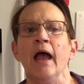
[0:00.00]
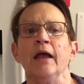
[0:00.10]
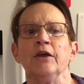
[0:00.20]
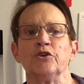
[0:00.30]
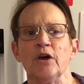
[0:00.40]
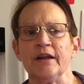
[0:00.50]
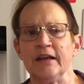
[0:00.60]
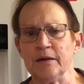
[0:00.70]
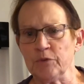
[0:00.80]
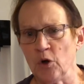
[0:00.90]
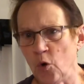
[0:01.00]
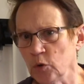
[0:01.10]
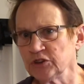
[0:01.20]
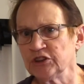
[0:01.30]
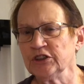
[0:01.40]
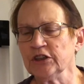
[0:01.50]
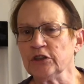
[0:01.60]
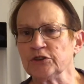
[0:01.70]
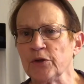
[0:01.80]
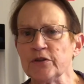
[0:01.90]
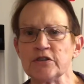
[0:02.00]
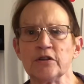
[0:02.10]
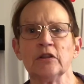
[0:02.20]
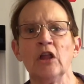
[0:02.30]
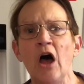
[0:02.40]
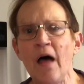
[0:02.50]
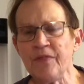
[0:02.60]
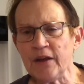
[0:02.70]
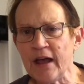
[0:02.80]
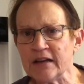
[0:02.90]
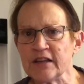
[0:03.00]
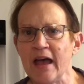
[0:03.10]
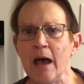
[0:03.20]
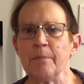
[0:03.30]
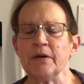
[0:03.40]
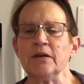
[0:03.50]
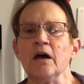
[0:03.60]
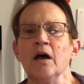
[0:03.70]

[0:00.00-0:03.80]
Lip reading: You're trying to get them to hold still. So there's a lot that has to happen